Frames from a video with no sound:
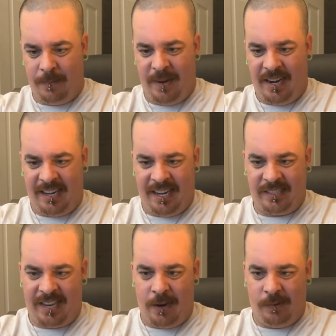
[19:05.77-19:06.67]
I mean, I
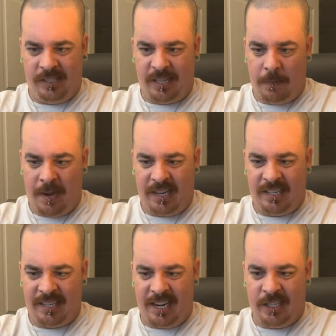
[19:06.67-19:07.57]
guess can't really say
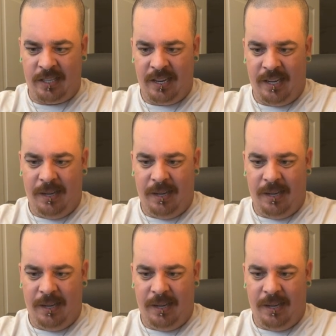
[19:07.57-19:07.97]
magnetized.